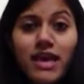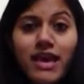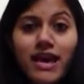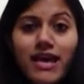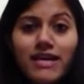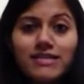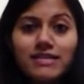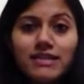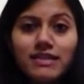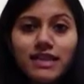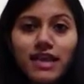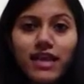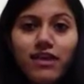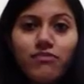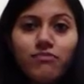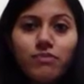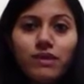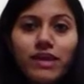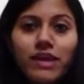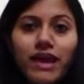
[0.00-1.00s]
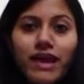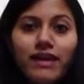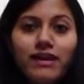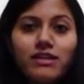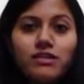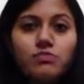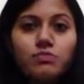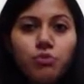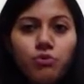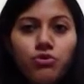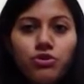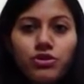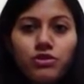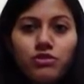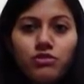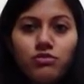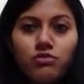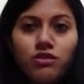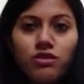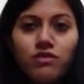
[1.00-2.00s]
as it gave me an
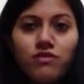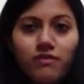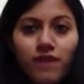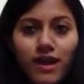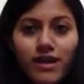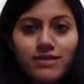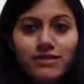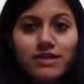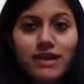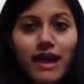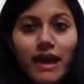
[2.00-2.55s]
exposure to the vast